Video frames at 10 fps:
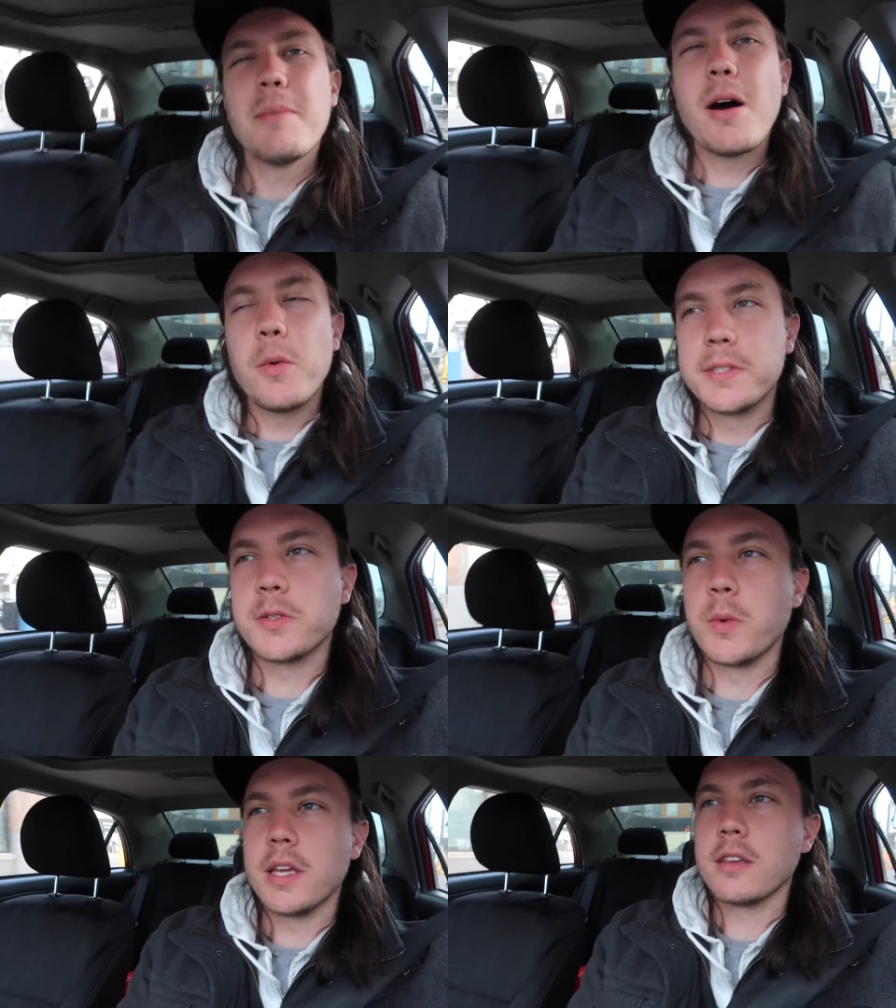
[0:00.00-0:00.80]
about
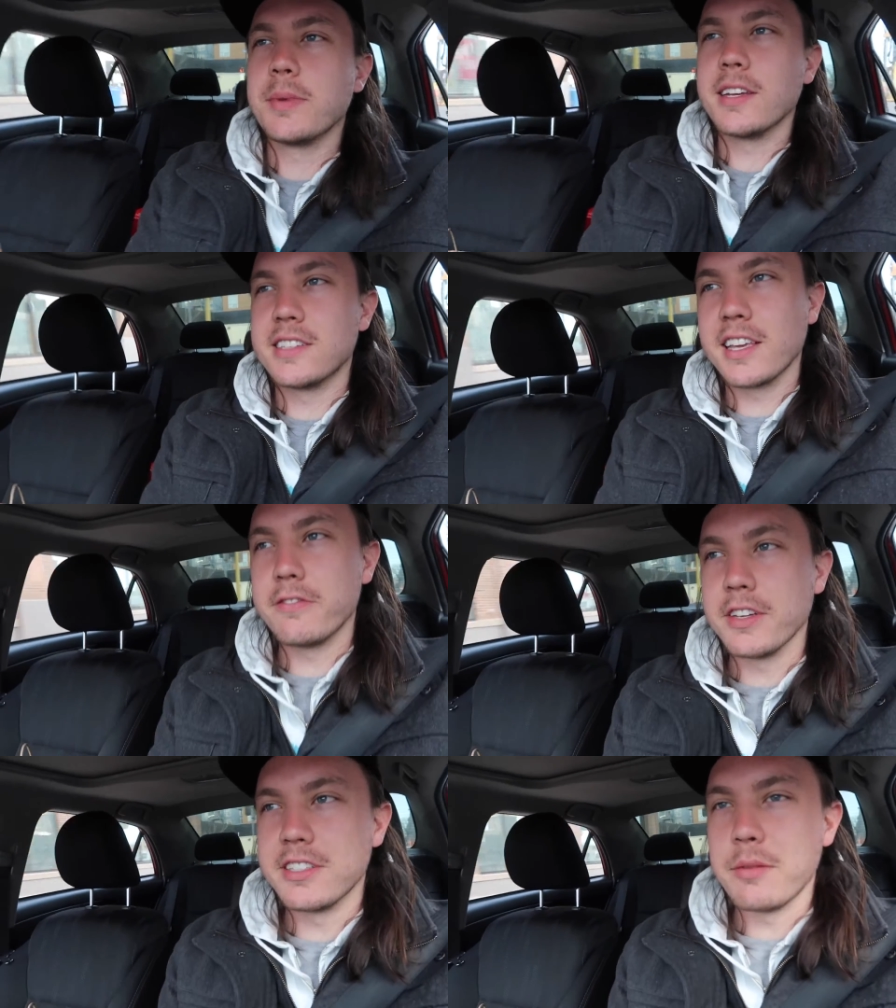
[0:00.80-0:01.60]
once a week because they
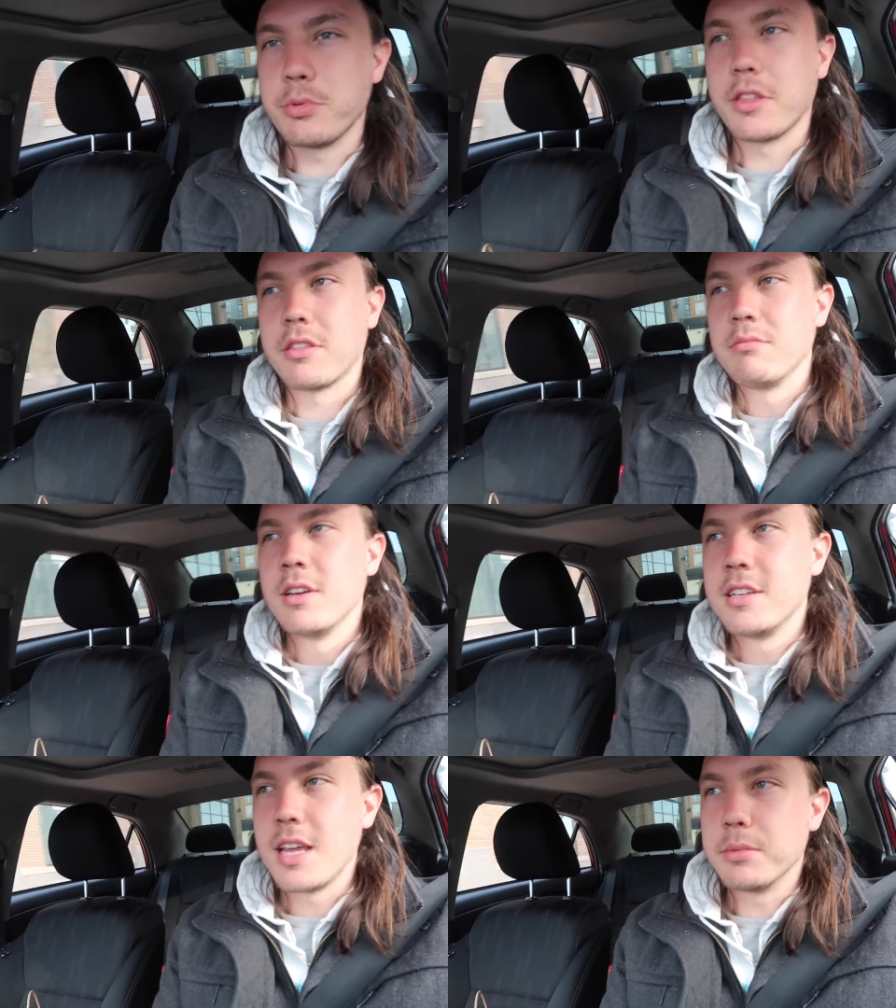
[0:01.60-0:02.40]
get filled up
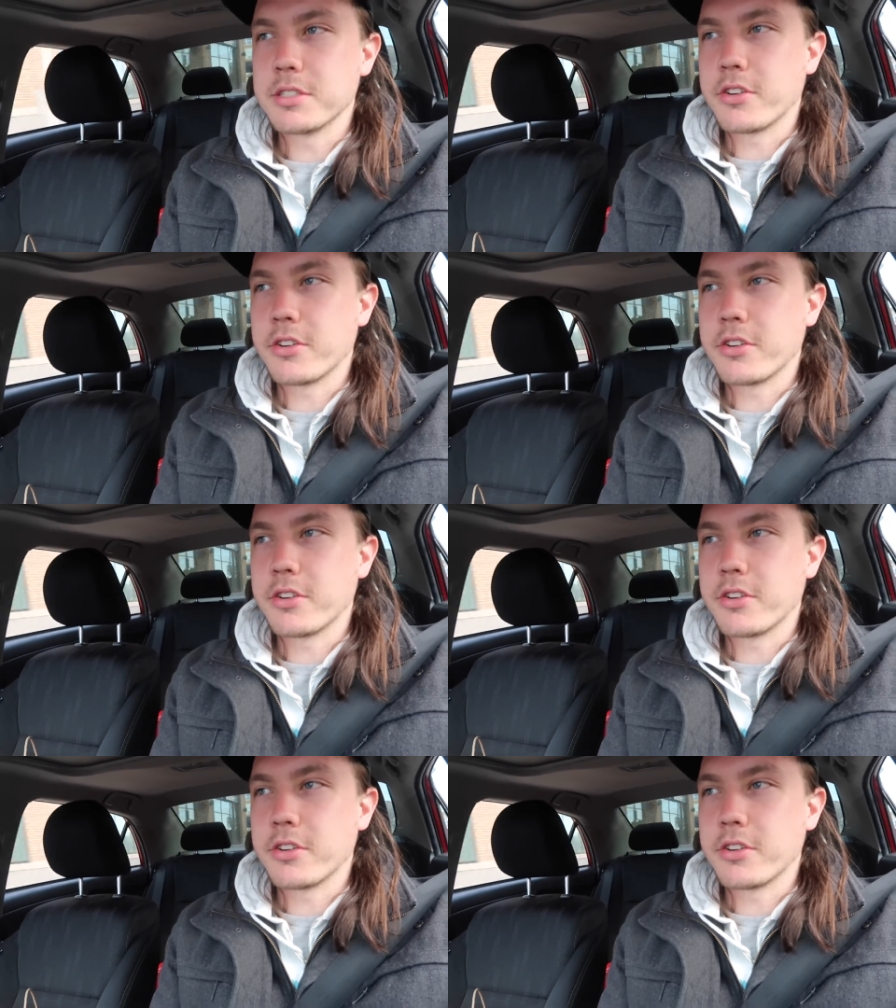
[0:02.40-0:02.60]
with table